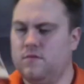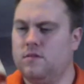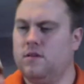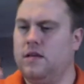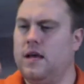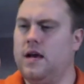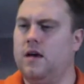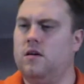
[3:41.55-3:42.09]

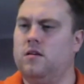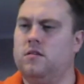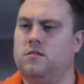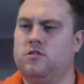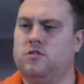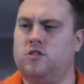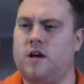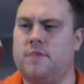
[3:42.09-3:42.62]
Yeah,
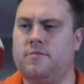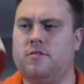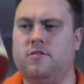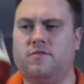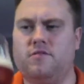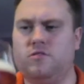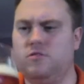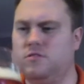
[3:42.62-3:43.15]
tropical
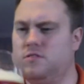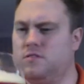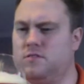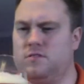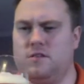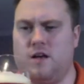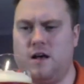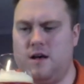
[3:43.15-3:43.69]
fruits,
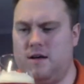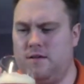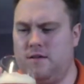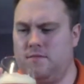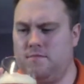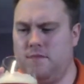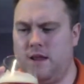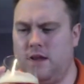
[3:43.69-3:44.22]

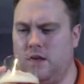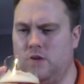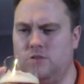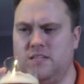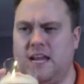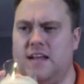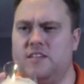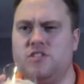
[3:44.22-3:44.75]
mango,
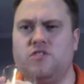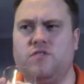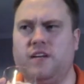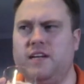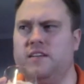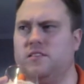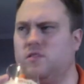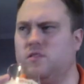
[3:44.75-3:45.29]

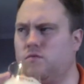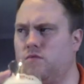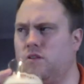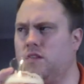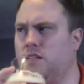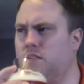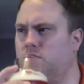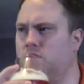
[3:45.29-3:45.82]
tangerine is a
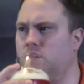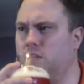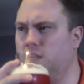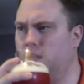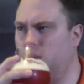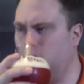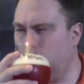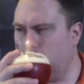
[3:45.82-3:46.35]
really,
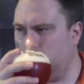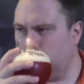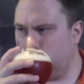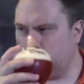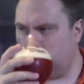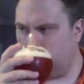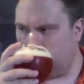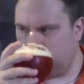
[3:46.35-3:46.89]
really
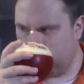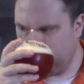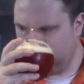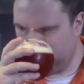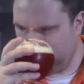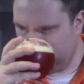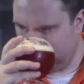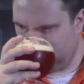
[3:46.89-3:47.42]
strong
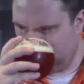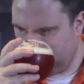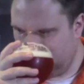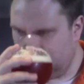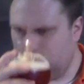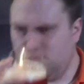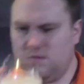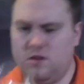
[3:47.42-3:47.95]

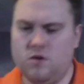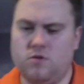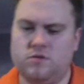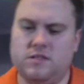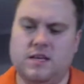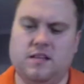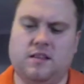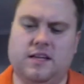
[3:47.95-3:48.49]

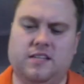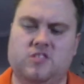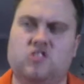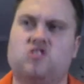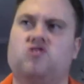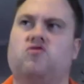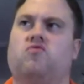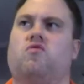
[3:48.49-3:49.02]
nose. That like
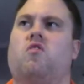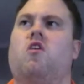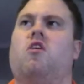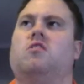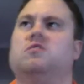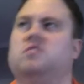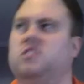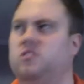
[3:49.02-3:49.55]

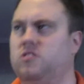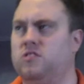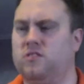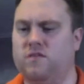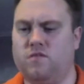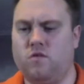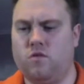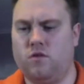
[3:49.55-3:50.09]
strong citrus
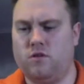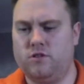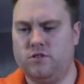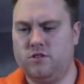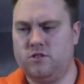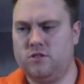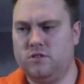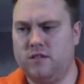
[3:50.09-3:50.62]
of
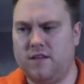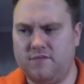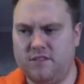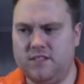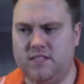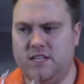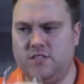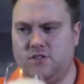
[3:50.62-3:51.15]
orange,
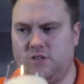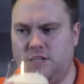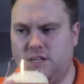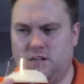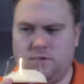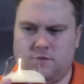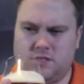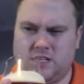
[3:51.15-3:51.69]
definitely
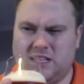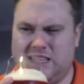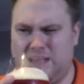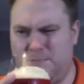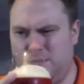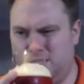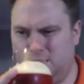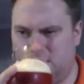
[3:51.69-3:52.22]
tangerine, almost
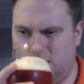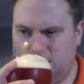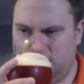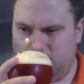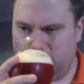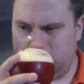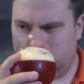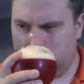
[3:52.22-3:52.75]

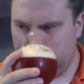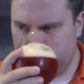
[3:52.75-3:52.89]
clementine-y.